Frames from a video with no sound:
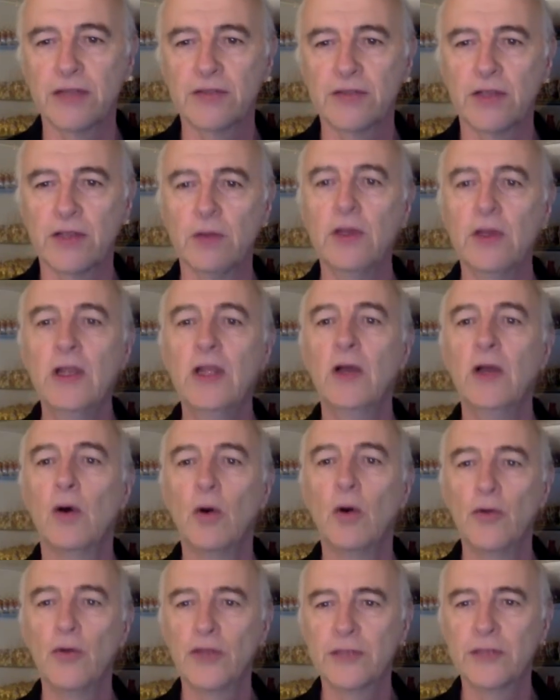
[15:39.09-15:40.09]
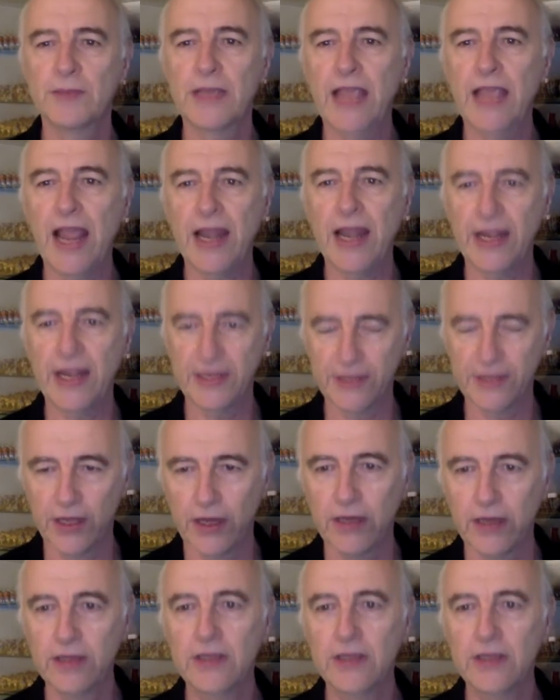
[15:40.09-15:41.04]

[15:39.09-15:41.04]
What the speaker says: So all those mechanics are